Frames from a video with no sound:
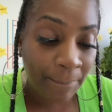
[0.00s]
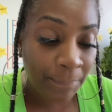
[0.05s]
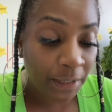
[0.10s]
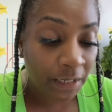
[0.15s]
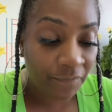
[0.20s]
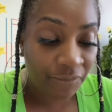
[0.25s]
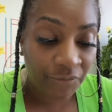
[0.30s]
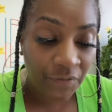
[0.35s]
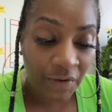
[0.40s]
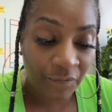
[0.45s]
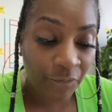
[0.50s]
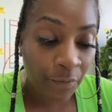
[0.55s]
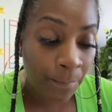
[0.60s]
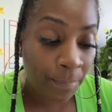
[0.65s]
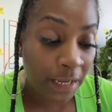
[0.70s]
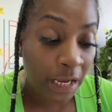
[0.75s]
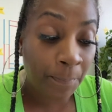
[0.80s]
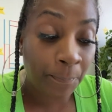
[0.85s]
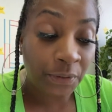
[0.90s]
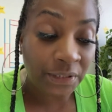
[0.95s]
benefit from
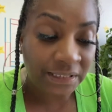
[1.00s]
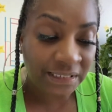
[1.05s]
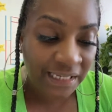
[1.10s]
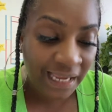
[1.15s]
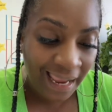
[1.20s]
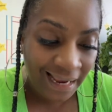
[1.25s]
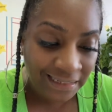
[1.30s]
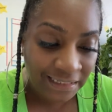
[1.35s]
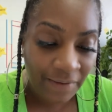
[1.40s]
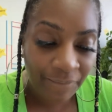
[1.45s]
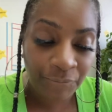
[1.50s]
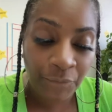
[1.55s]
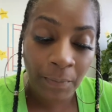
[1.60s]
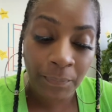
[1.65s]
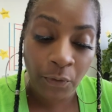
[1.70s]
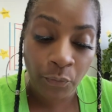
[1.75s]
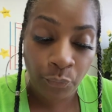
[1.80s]
being protected from the